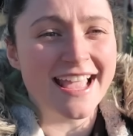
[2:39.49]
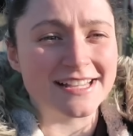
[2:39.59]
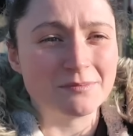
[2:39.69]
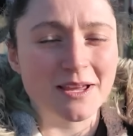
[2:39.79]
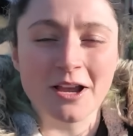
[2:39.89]

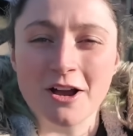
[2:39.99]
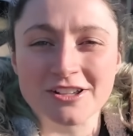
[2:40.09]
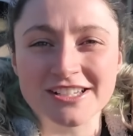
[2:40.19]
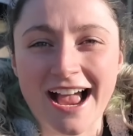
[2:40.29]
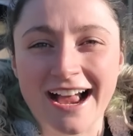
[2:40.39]
is
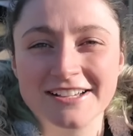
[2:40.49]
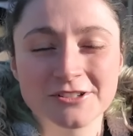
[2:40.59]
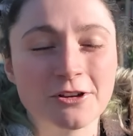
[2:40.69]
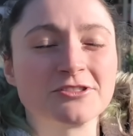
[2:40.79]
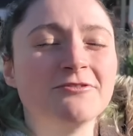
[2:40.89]
because I
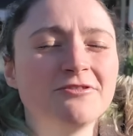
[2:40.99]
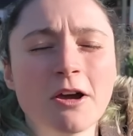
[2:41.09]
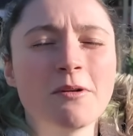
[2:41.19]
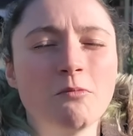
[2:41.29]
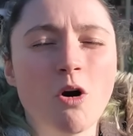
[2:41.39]
saw some
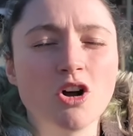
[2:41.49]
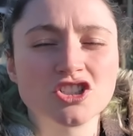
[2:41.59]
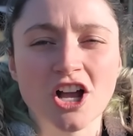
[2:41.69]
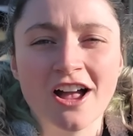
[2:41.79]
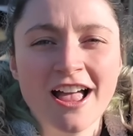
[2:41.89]
flowing
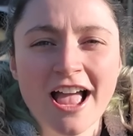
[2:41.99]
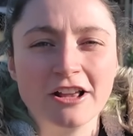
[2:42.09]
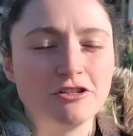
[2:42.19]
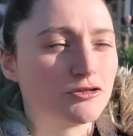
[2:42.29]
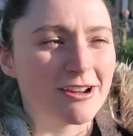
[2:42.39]
water
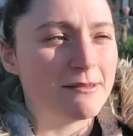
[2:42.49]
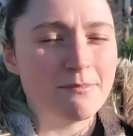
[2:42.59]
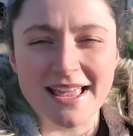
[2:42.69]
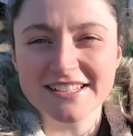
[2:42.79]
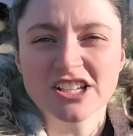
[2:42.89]
and green
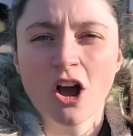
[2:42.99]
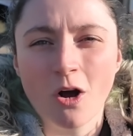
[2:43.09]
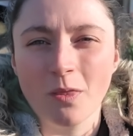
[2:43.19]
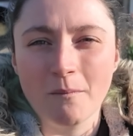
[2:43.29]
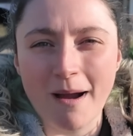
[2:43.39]
bits
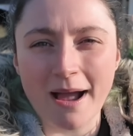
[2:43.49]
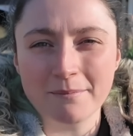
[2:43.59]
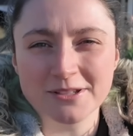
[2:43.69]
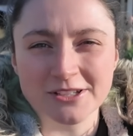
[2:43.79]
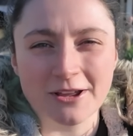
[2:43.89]
on the map.
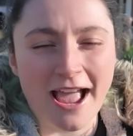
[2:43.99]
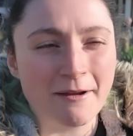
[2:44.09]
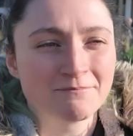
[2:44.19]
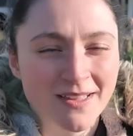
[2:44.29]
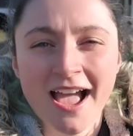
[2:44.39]
So
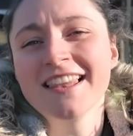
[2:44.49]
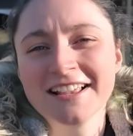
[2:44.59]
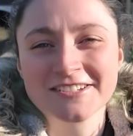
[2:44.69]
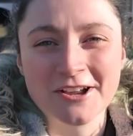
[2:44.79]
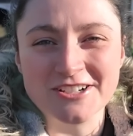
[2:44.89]
yeah,
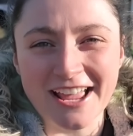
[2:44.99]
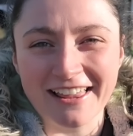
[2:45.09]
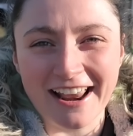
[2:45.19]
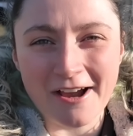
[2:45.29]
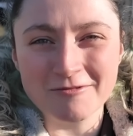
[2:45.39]
let's go check
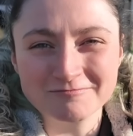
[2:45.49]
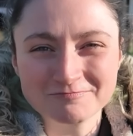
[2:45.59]
that out.